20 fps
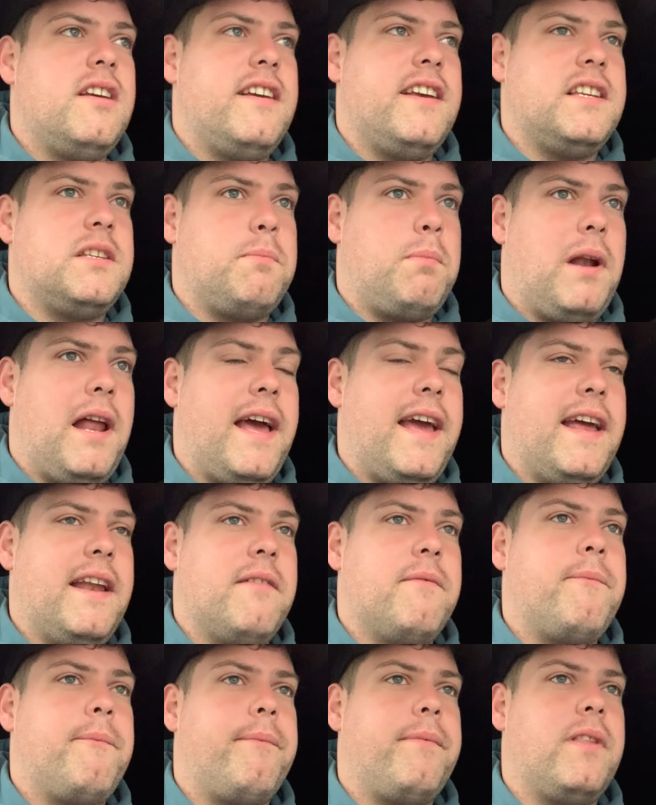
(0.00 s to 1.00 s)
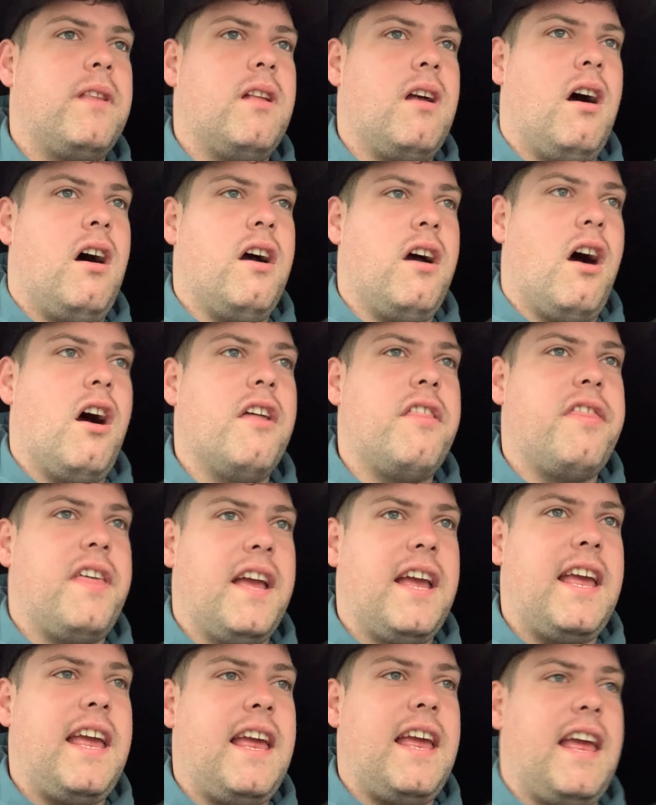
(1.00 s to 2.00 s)
is playing, I, I
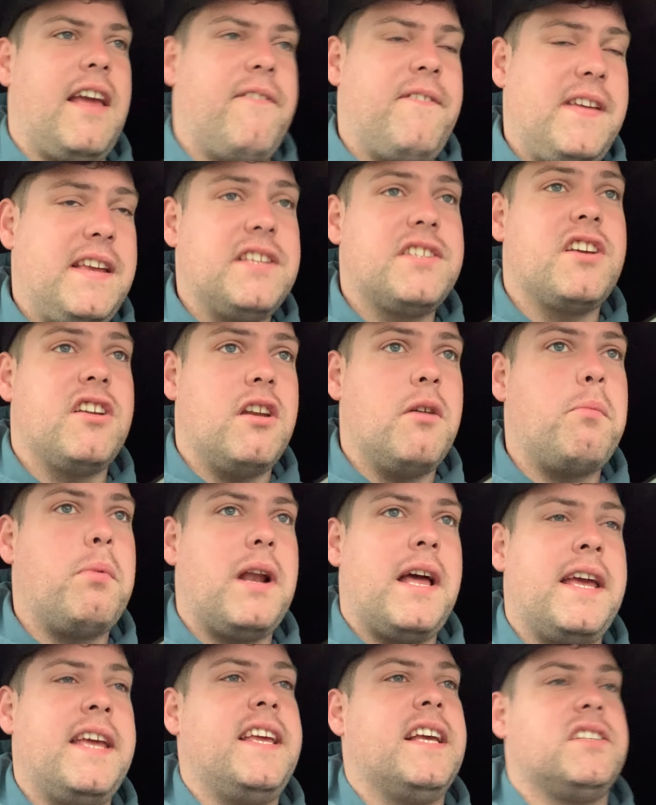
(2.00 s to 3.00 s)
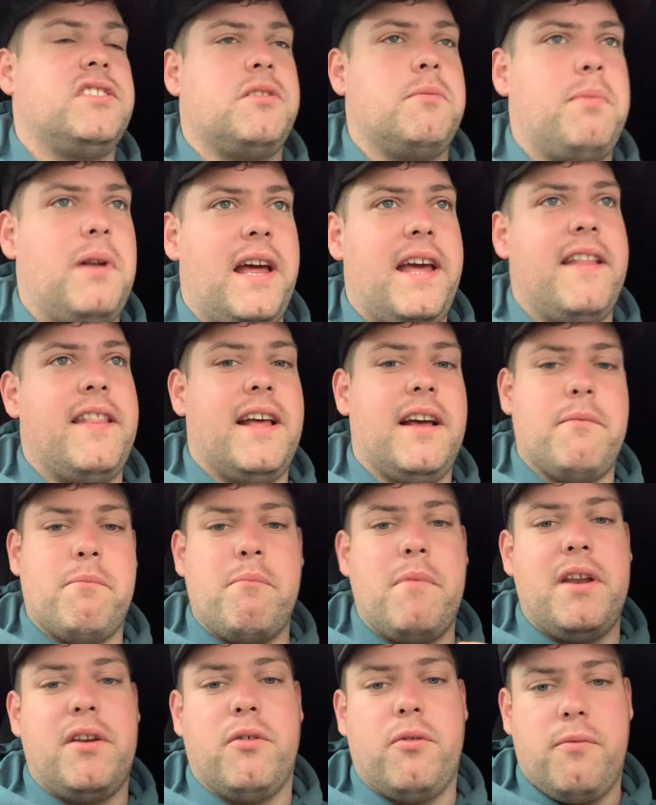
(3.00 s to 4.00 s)
think he, if he's going to play, he has to play in that
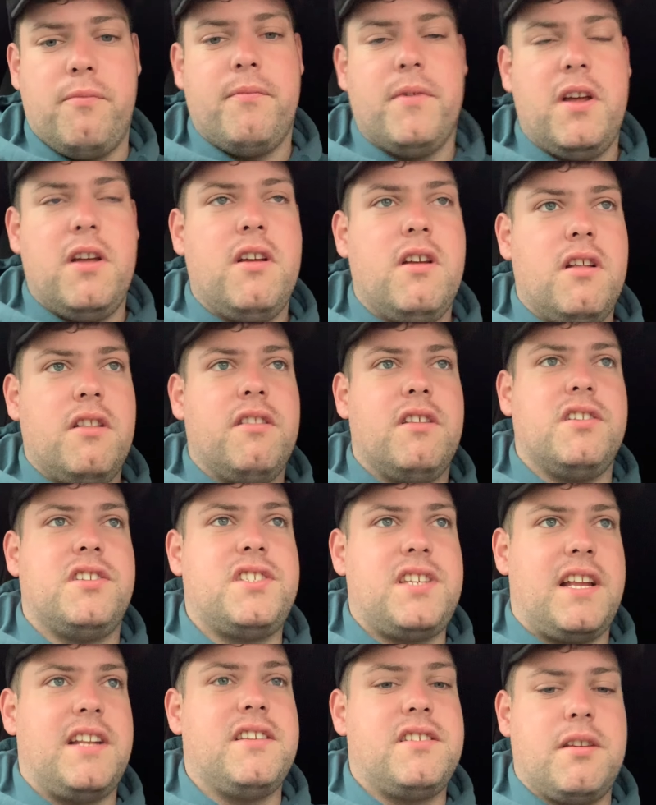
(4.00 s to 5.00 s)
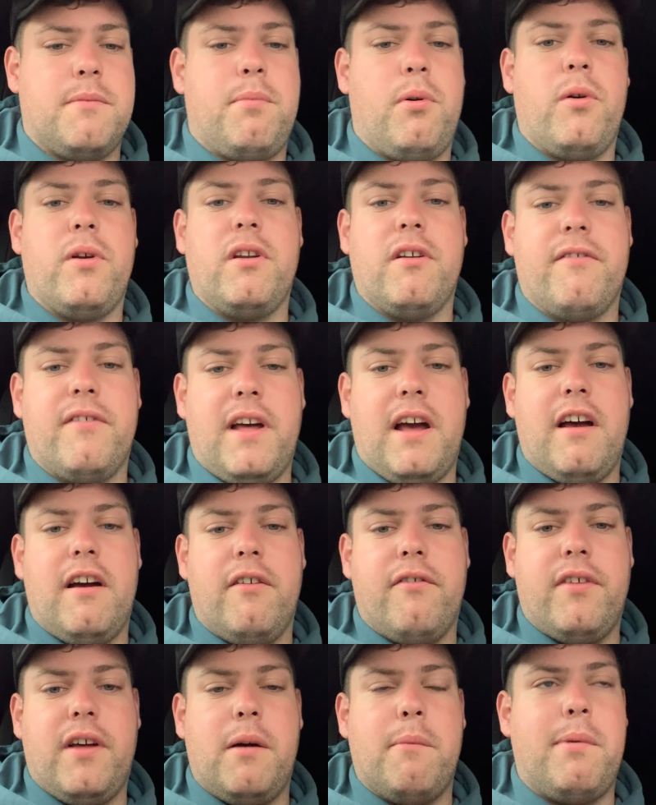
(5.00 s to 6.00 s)
middle, the centre point of that
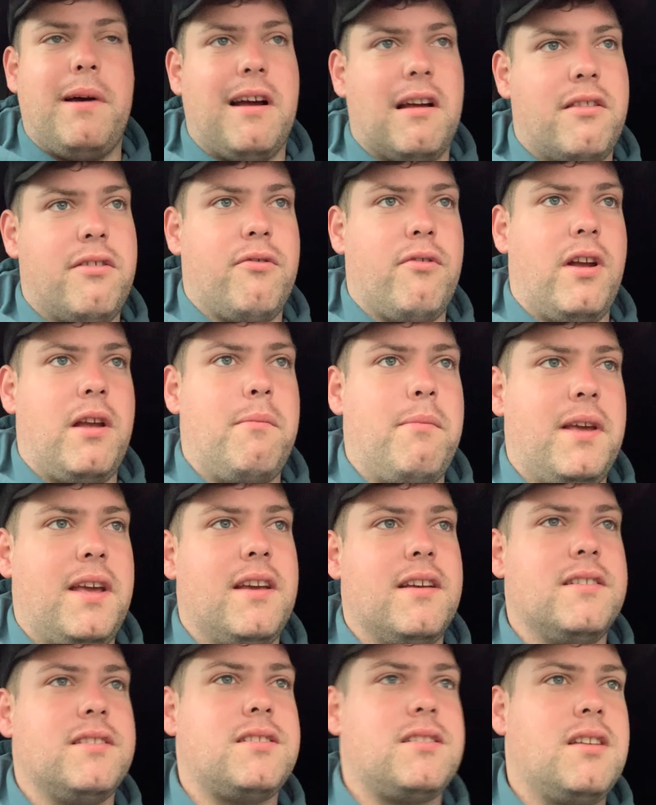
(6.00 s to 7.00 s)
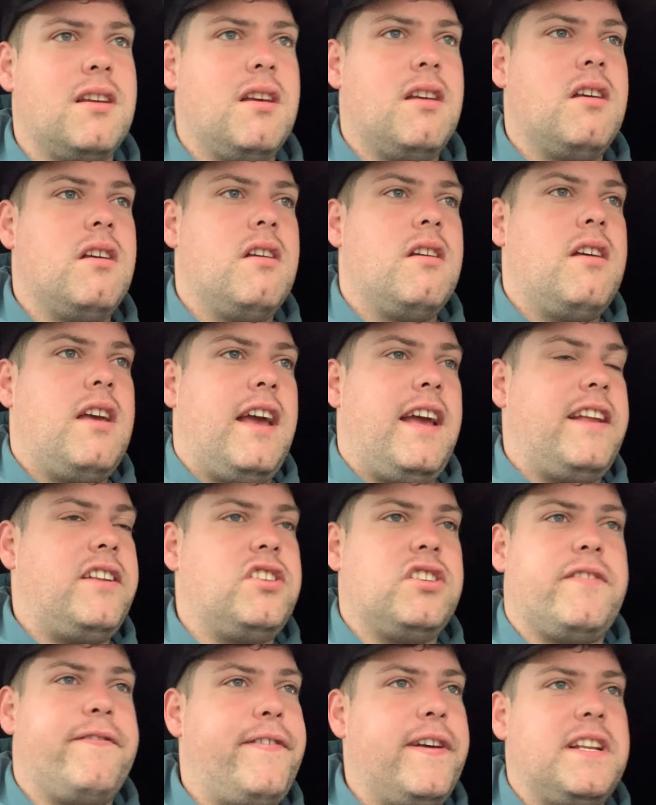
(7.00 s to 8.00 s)
of that back three, because it
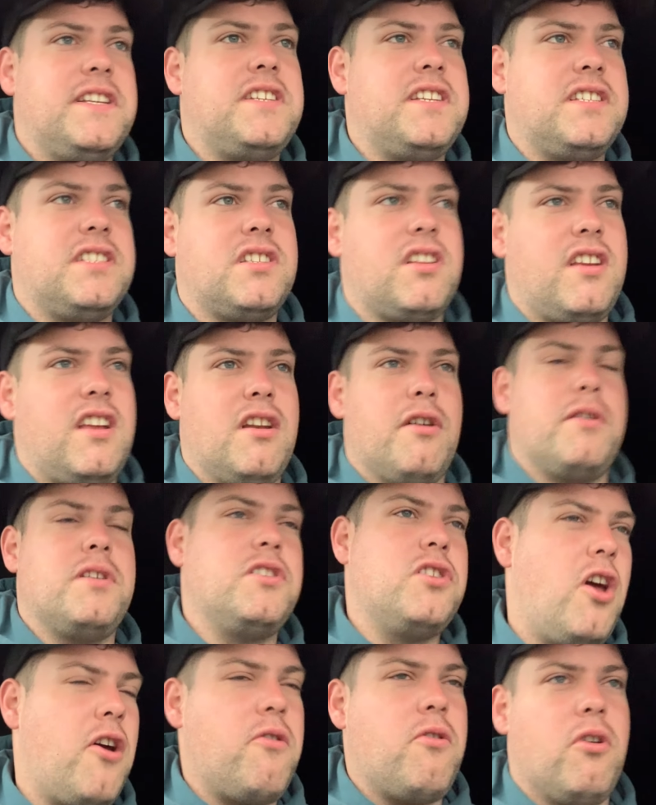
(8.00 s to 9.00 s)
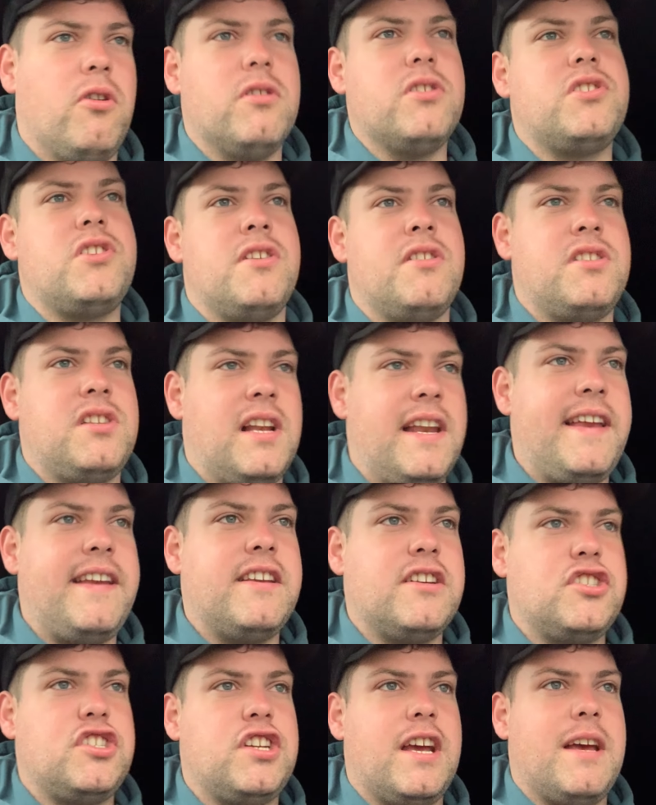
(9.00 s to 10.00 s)
just fits his, you know, no nonsense
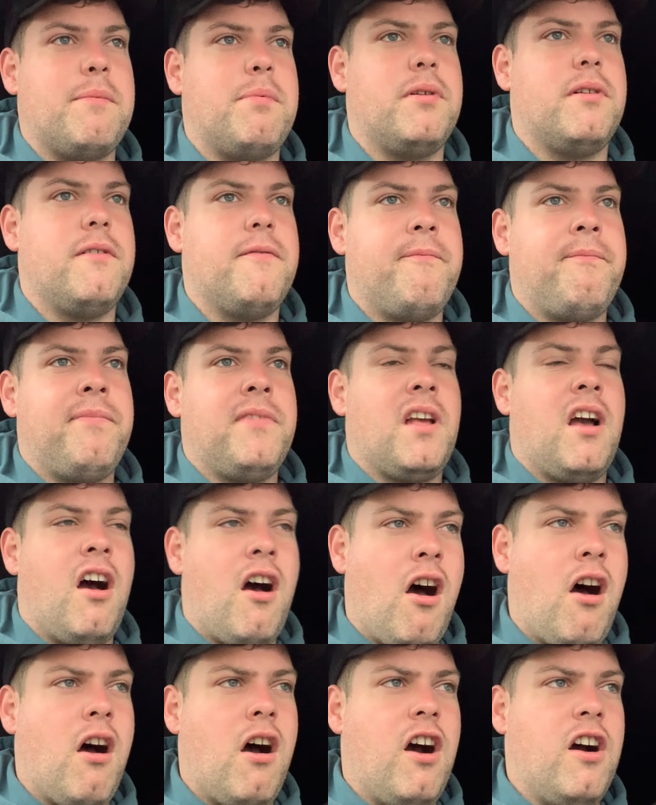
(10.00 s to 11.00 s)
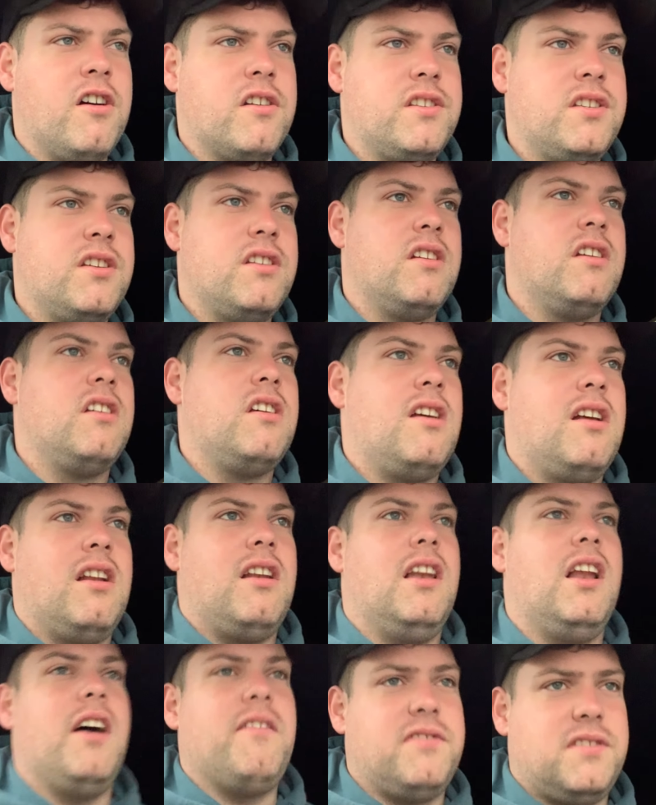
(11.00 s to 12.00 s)
leadership, hard,
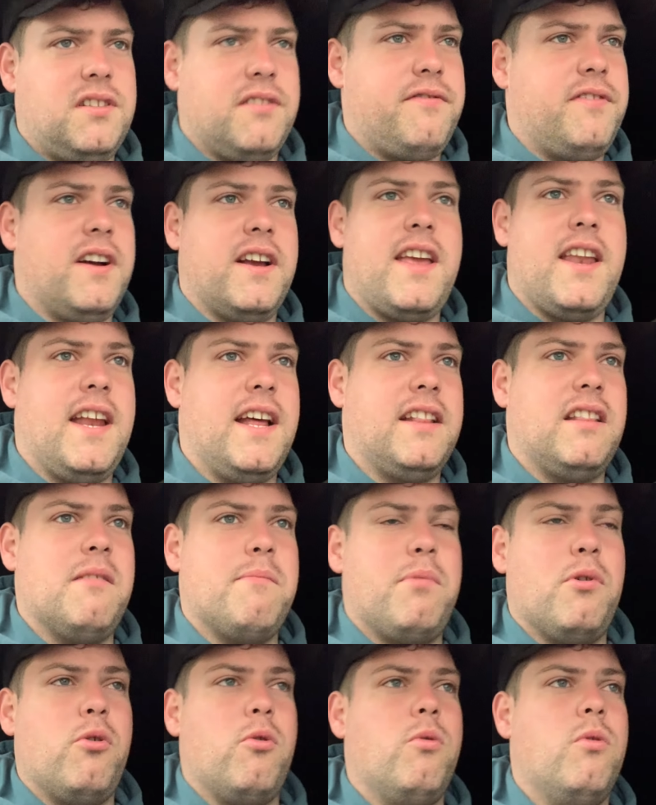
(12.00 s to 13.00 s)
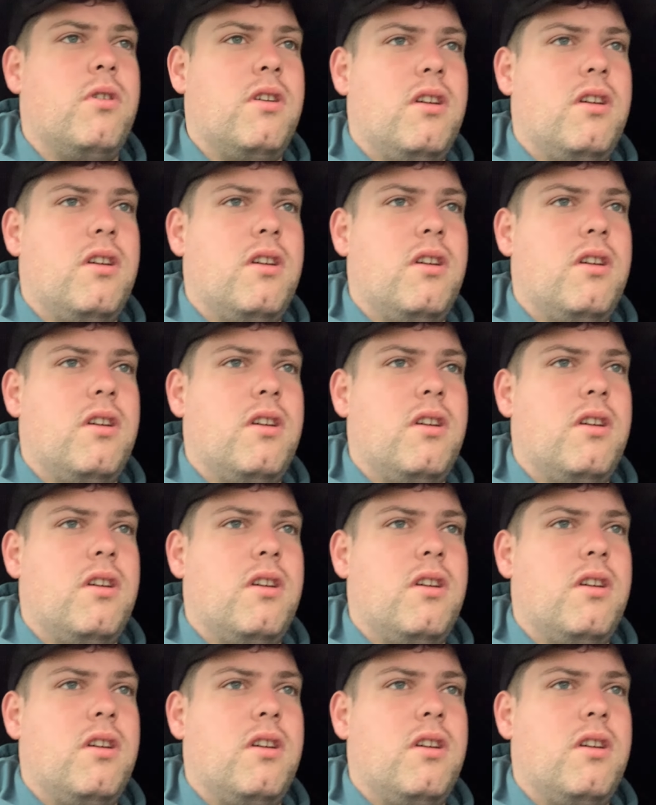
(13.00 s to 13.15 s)
loves to fucking head the ball,